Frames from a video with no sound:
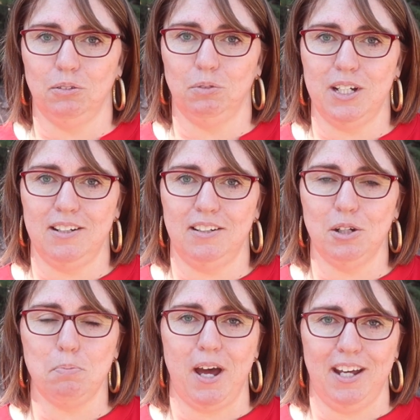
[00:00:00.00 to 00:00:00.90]
when
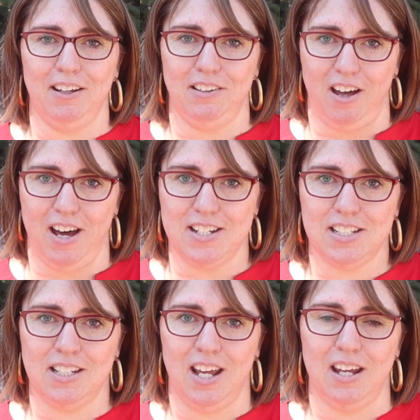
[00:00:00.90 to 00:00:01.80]
you're buying a lot
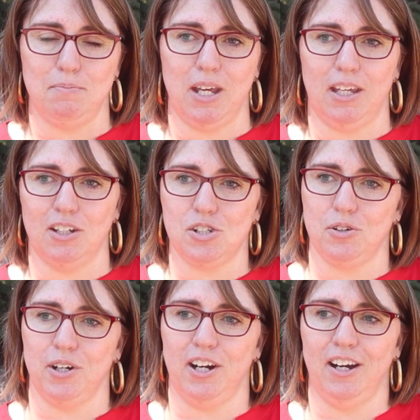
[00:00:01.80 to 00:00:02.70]
and making
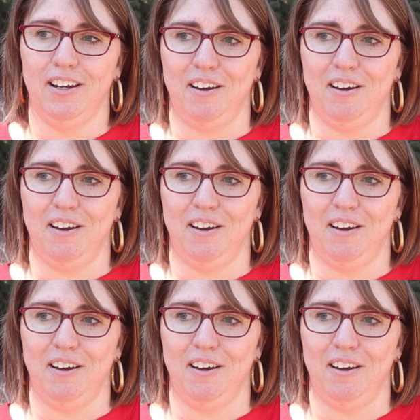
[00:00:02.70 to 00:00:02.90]
sure